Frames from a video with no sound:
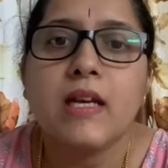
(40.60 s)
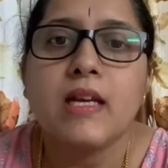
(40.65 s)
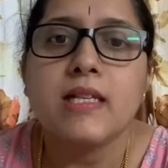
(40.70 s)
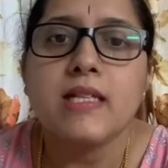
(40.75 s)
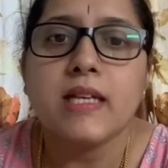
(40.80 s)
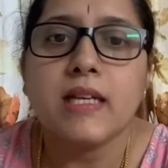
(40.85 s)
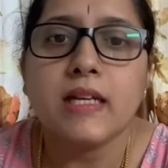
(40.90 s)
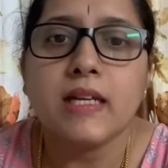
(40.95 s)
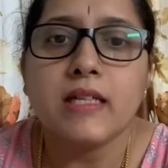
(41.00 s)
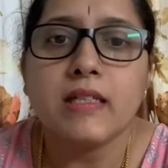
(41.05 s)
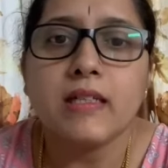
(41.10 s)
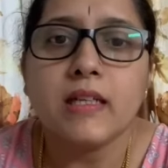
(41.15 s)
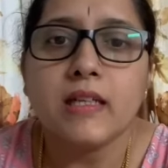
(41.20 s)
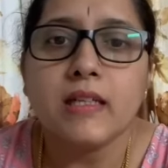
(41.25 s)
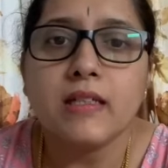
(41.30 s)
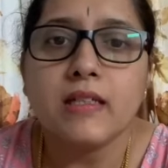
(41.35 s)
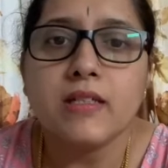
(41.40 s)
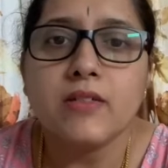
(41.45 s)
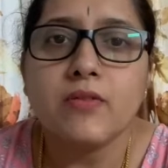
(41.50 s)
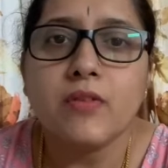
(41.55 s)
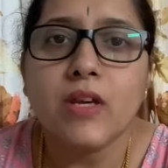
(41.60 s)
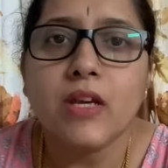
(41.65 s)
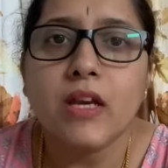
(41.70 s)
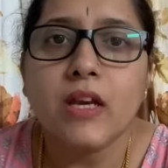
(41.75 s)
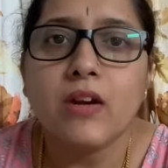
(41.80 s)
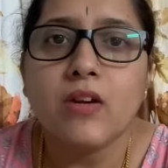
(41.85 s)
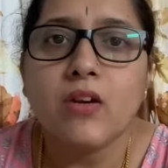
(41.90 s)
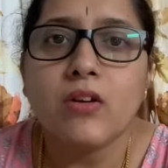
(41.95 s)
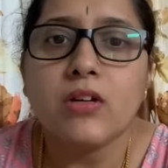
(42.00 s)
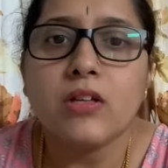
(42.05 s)
Second thing is we
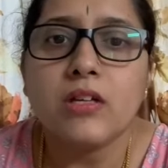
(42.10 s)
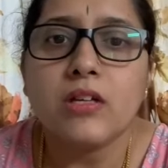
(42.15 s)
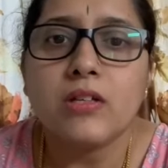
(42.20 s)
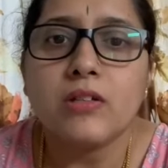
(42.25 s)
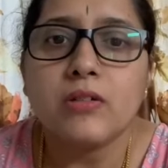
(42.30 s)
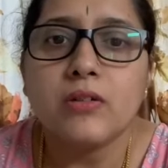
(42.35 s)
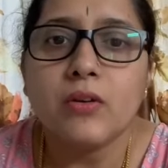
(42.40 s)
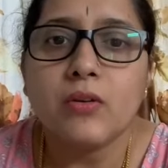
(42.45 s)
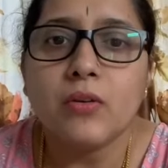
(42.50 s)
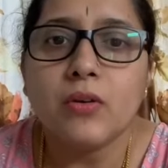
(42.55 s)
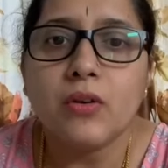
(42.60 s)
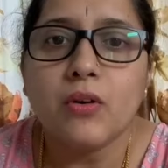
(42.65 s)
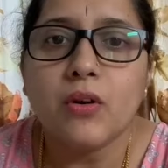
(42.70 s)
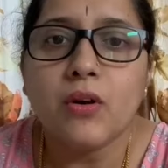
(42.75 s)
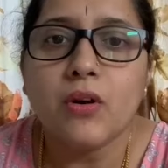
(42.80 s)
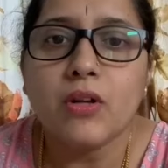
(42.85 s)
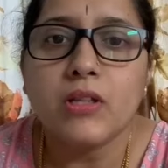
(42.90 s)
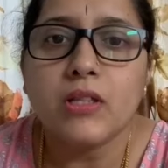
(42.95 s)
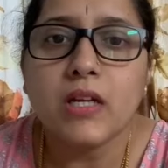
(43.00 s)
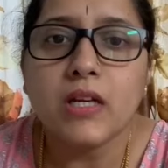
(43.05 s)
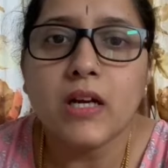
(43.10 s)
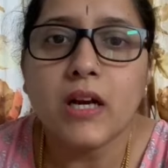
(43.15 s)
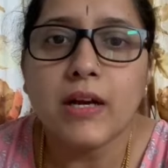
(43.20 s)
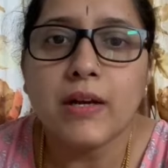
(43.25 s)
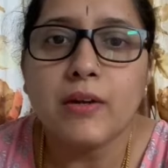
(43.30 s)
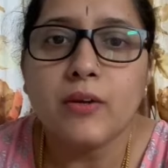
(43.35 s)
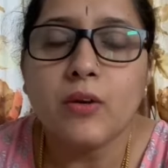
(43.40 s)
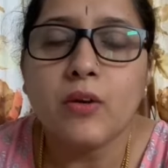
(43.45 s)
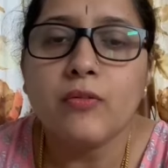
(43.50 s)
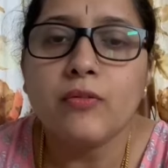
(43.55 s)
cannot control on the
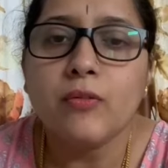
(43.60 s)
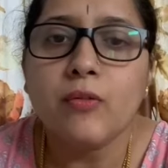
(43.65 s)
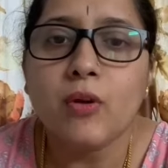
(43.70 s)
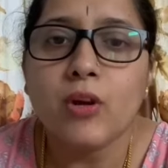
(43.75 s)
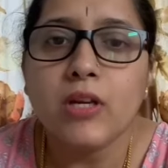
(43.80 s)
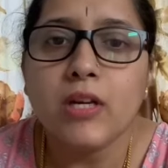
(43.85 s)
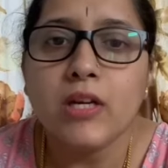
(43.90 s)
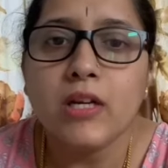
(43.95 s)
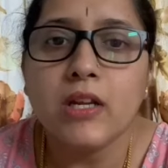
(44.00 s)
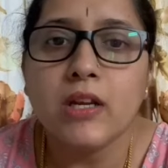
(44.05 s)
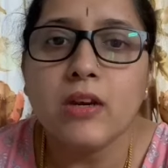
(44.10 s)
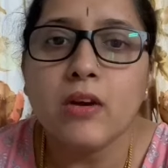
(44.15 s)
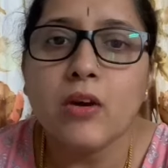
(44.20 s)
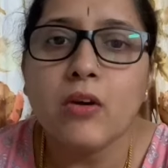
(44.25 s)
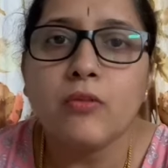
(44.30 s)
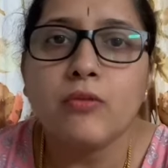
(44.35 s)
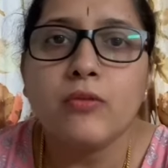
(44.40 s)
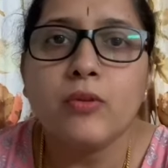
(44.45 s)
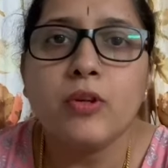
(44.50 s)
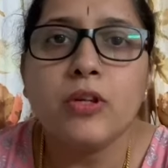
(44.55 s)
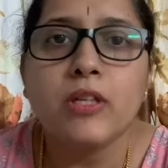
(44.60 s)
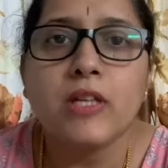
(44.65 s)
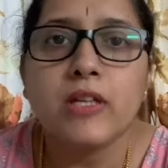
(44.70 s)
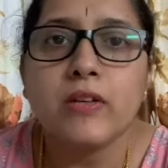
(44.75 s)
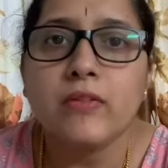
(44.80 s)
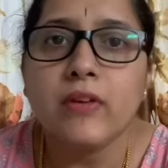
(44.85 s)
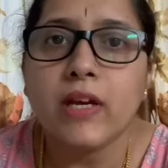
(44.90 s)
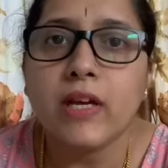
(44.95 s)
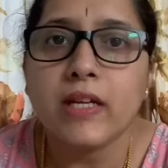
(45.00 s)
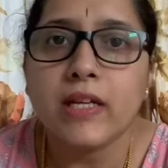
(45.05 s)
kind of quality of food that
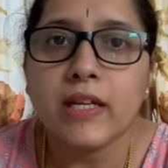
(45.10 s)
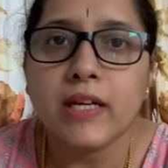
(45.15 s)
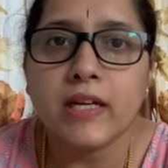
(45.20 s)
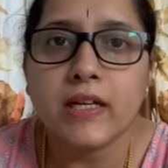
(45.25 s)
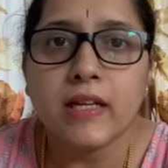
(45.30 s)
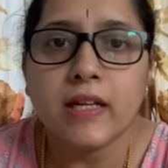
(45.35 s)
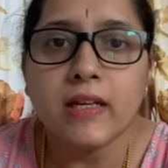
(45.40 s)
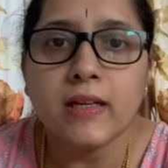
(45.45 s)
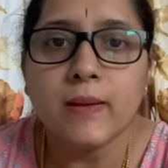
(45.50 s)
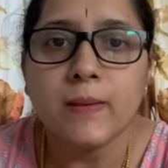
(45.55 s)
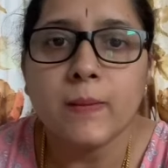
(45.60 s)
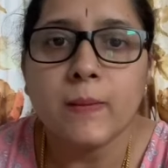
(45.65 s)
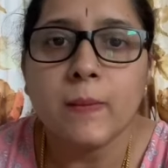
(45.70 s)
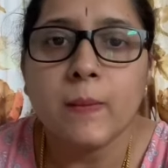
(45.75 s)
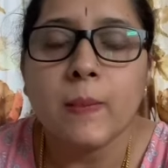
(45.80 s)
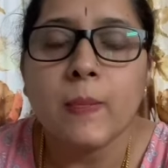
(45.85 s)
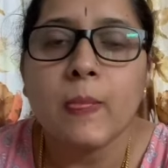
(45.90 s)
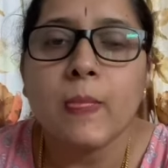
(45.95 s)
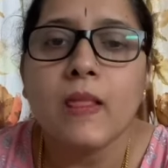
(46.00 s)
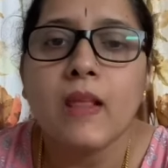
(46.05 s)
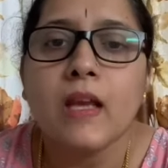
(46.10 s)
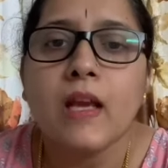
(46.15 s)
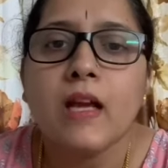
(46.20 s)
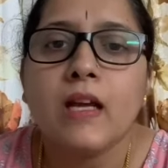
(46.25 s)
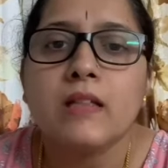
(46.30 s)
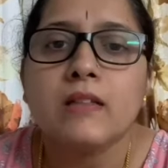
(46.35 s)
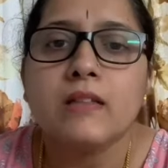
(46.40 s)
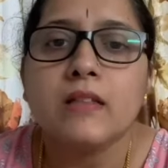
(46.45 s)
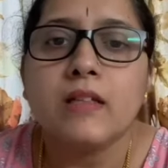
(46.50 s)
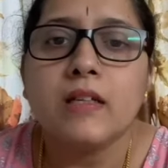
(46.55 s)
we are getting.
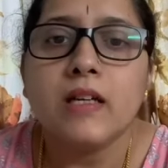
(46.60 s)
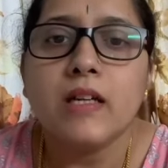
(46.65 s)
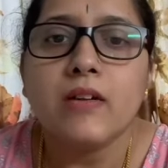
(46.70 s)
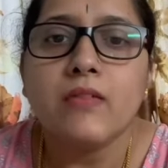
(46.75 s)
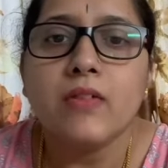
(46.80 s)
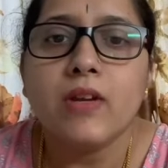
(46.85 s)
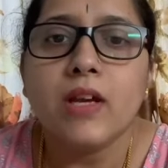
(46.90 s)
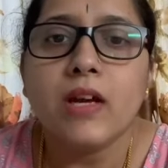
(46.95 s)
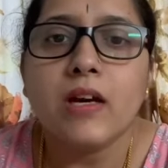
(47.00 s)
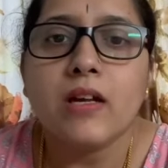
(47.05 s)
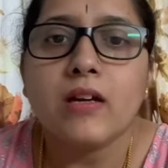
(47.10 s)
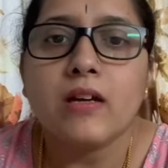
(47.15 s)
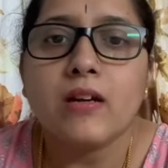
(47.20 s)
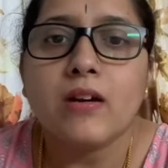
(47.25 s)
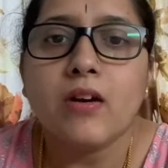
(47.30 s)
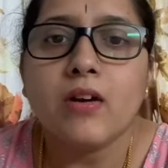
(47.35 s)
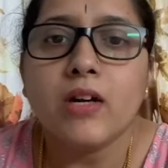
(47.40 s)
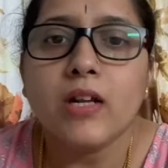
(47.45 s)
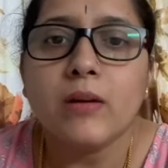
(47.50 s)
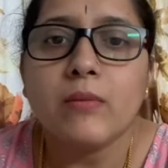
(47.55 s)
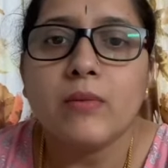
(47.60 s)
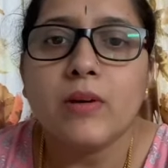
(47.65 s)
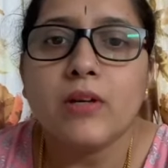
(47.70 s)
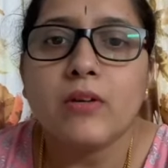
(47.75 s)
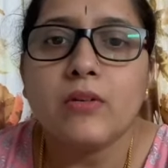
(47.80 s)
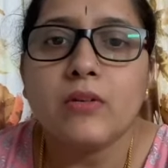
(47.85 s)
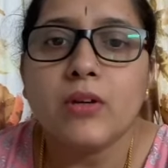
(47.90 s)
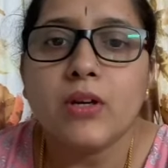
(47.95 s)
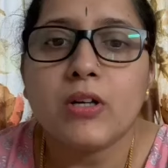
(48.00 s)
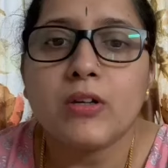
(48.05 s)
Thirdly, we are not able
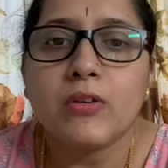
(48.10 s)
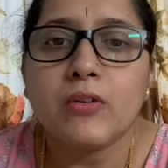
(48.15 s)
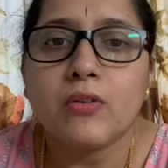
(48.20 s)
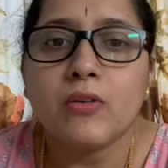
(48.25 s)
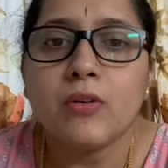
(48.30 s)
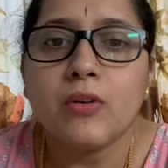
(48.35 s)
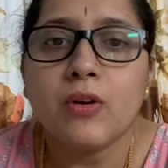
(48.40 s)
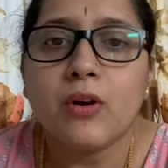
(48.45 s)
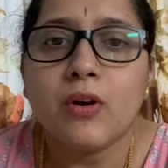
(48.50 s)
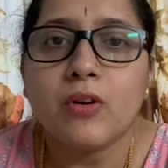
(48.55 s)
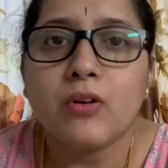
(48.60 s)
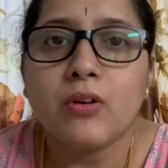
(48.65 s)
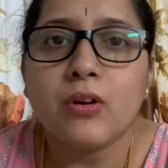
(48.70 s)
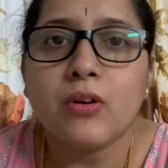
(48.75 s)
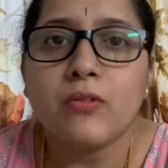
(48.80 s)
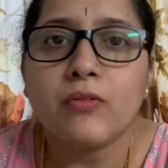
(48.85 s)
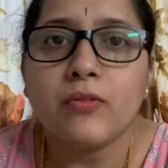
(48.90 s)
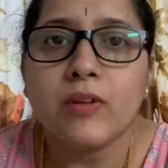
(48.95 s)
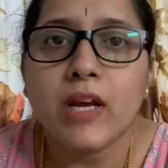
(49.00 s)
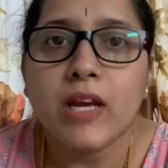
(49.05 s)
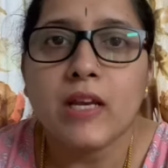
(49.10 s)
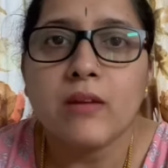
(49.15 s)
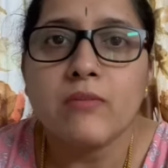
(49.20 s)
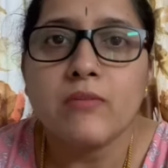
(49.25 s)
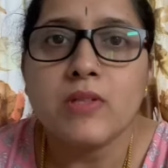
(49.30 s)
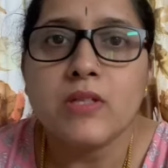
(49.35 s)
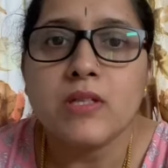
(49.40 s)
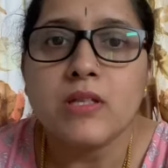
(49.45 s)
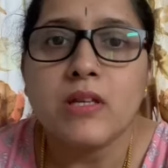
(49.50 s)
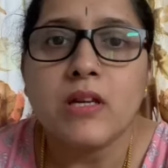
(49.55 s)
to control lot of
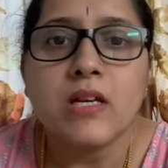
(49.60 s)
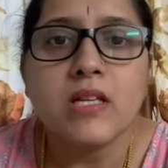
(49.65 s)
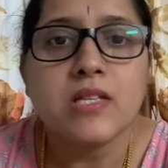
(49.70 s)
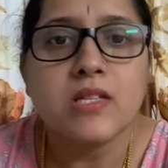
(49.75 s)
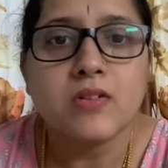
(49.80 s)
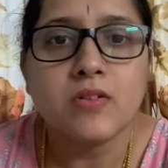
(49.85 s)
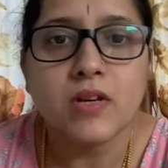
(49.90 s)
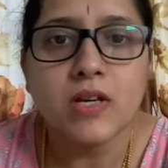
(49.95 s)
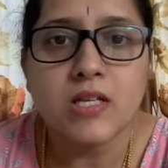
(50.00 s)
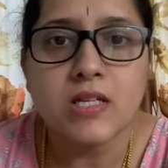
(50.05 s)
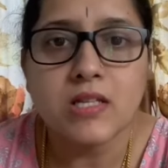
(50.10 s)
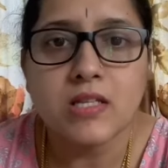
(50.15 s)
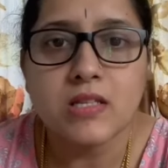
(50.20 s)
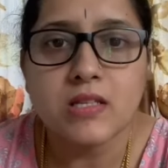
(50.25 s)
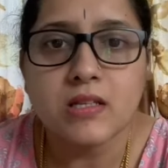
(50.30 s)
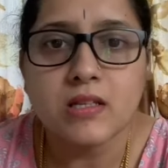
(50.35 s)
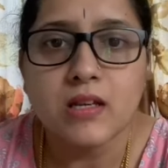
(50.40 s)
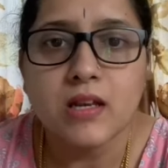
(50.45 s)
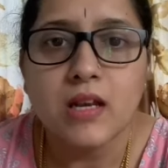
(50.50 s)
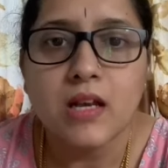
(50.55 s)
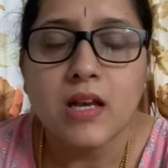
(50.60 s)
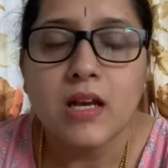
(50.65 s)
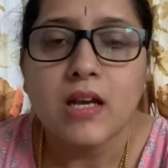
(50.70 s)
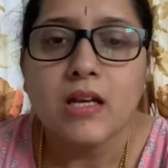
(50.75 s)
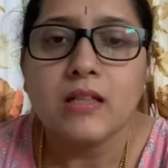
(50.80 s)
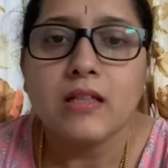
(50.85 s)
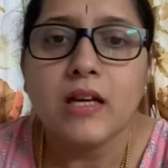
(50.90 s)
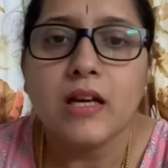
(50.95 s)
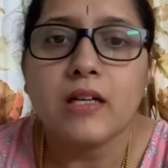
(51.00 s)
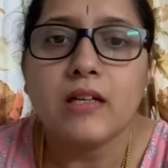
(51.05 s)
times stress
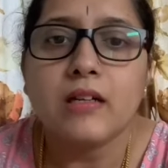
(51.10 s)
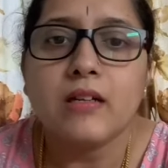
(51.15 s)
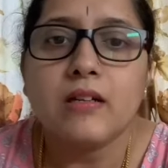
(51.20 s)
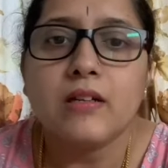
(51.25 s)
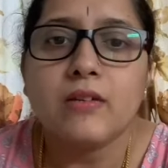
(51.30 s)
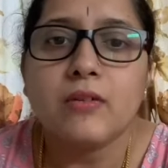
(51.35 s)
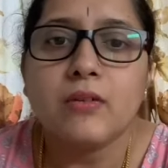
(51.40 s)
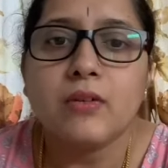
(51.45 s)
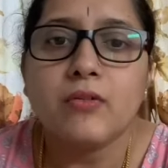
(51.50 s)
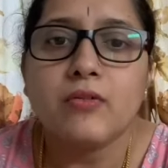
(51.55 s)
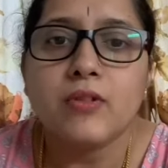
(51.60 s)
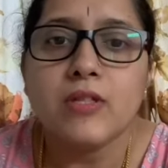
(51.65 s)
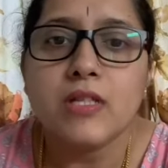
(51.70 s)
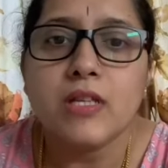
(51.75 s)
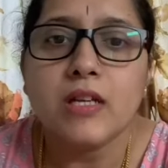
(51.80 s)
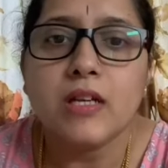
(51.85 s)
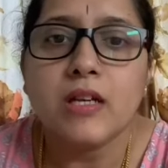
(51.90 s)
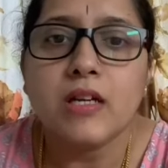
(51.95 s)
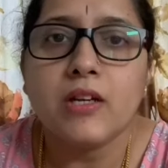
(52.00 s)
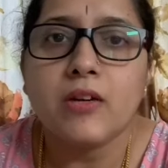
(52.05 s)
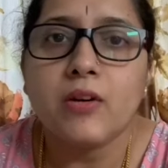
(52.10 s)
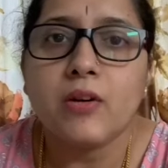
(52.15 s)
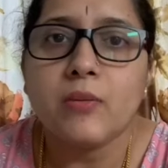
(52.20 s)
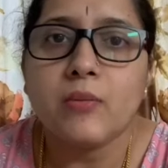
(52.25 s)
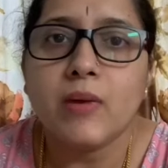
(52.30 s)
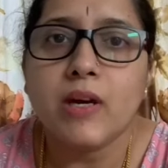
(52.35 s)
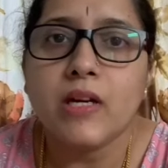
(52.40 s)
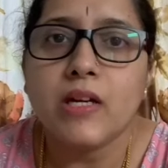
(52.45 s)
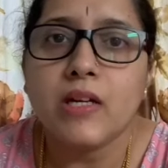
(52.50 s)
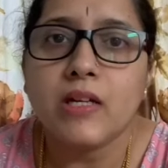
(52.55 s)
that, you know, physically or
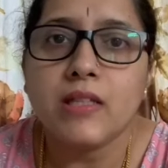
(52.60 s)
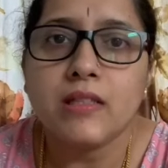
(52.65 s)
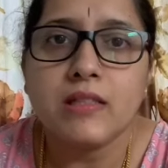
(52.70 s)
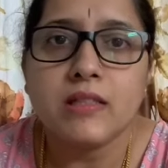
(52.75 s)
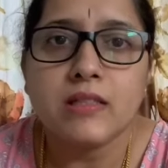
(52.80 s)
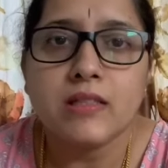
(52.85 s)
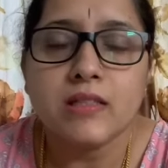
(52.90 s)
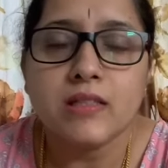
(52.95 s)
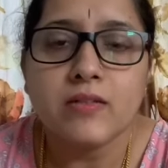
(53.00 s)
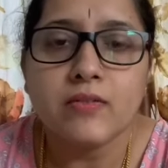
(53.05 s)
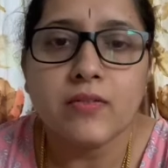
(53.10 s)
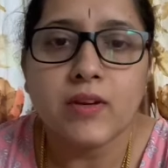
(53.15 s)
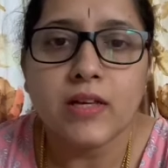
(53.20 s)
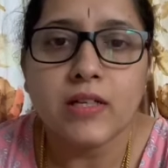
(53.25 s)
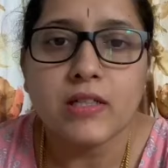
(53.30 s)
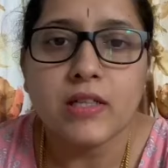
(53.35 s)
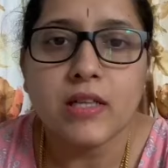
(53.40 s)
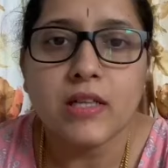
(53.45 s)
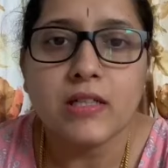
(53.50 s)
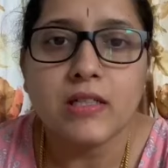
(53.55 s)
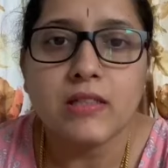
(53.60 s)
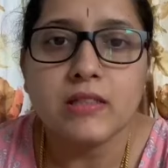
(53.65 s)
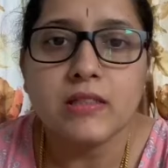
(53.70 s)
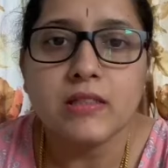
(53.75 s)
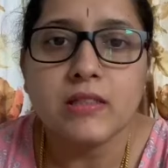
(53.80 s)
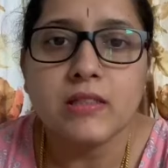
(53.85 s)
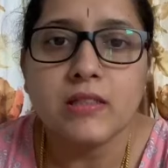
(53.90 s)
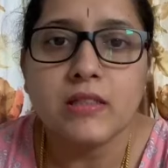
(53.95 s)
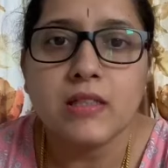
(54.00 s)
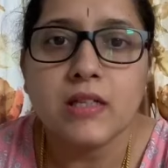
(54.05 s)
mentally that is affecting us.